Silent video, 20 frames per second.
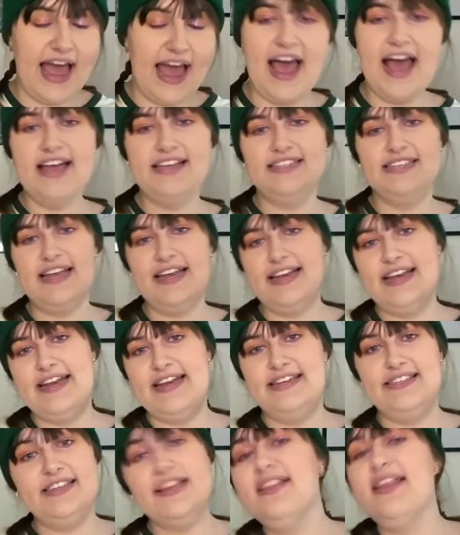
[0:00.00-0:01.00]
as
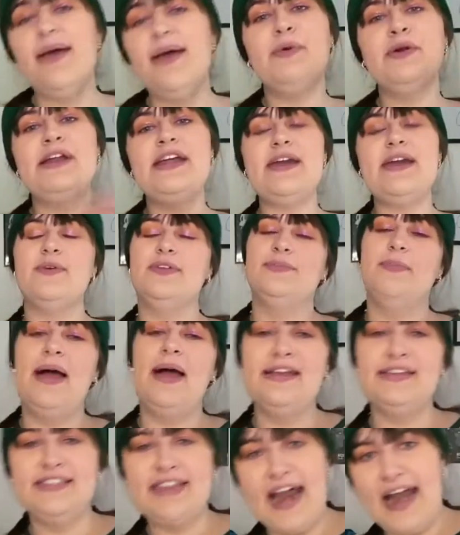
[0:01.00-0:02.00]
a celebrity with
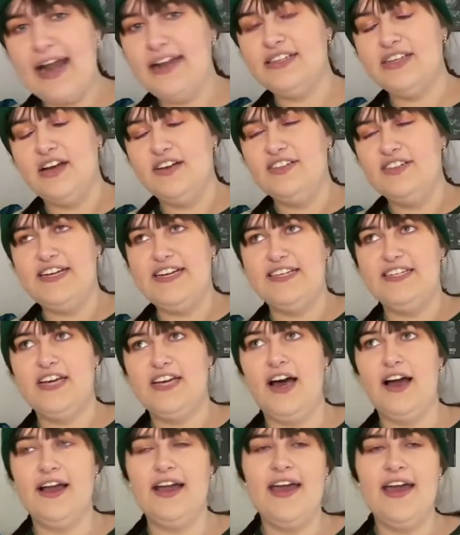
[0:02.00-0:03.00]
my status on
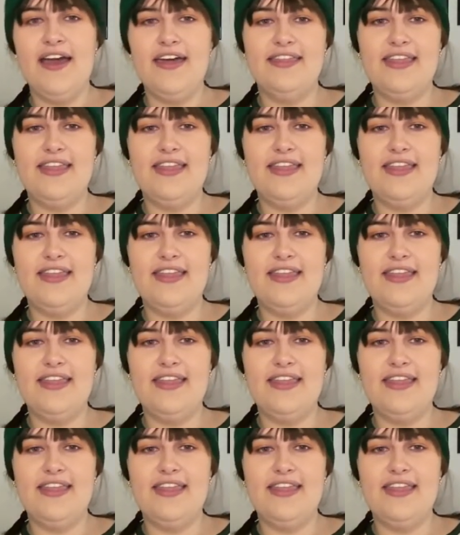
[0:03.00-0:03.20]
TikTok,